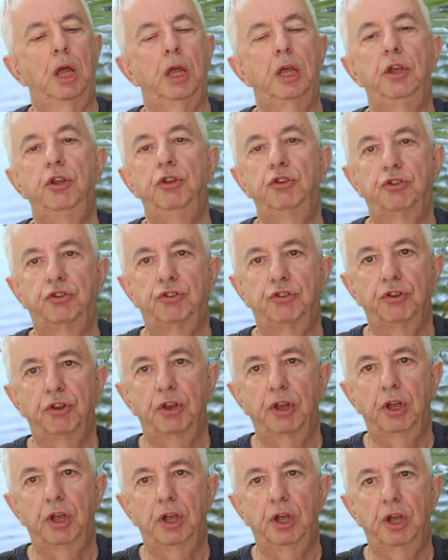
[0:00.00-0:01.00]
is,
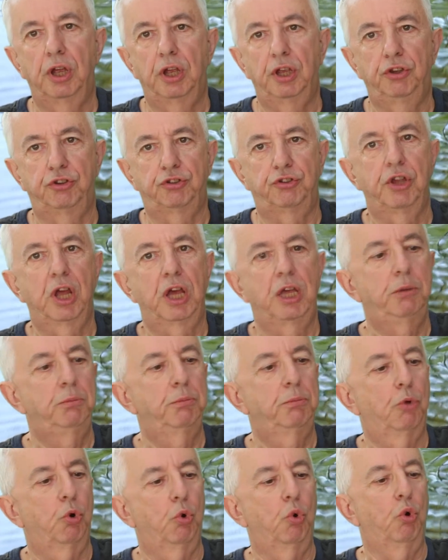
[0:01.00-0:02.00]
its
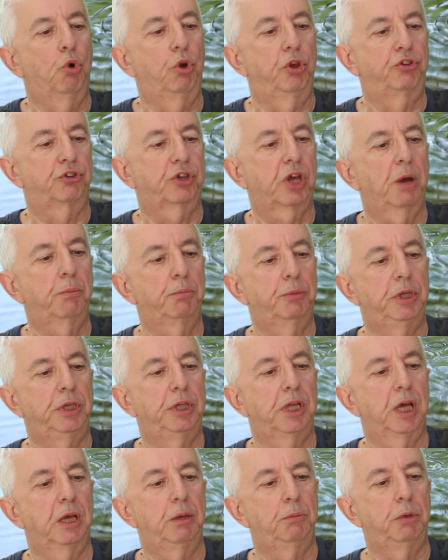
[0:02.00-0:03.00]
name or its company
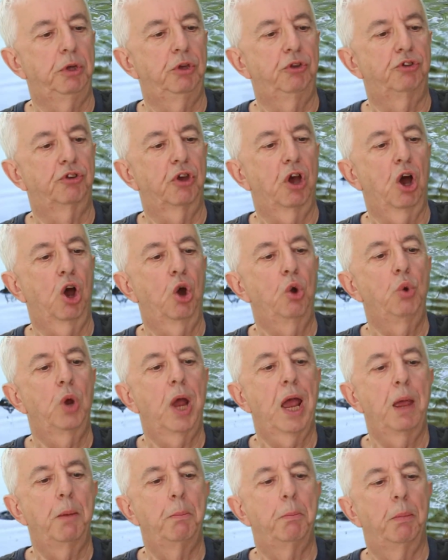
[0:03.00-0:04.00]
name is
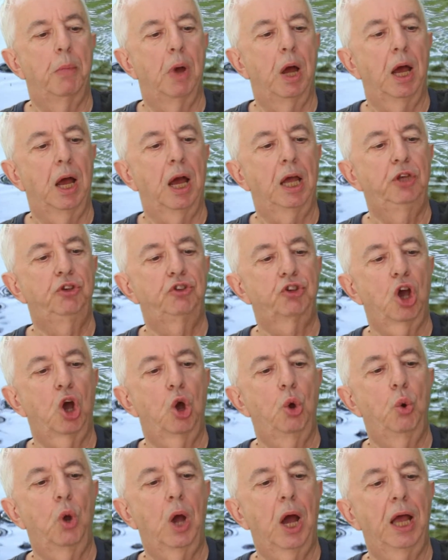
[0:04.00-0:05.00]
Hohem,
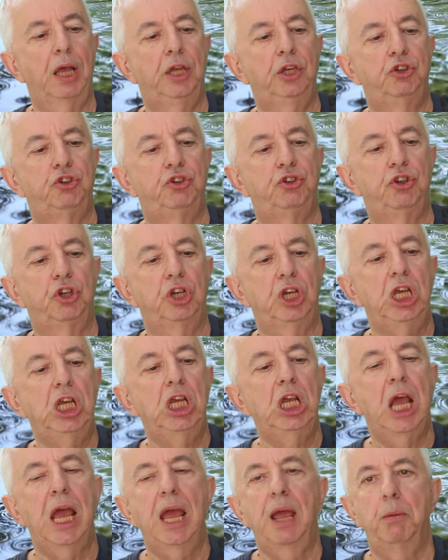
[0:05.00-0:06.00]

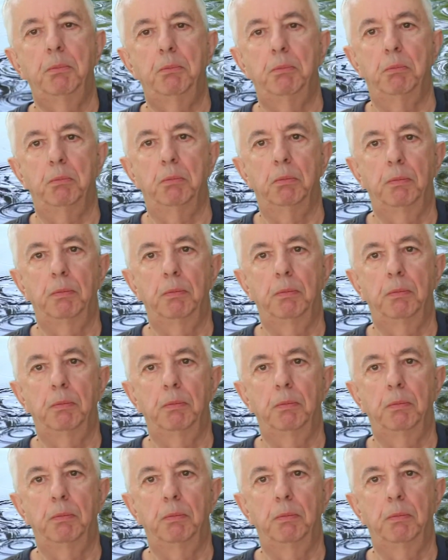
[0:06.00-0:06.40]
H-O-H-E-M.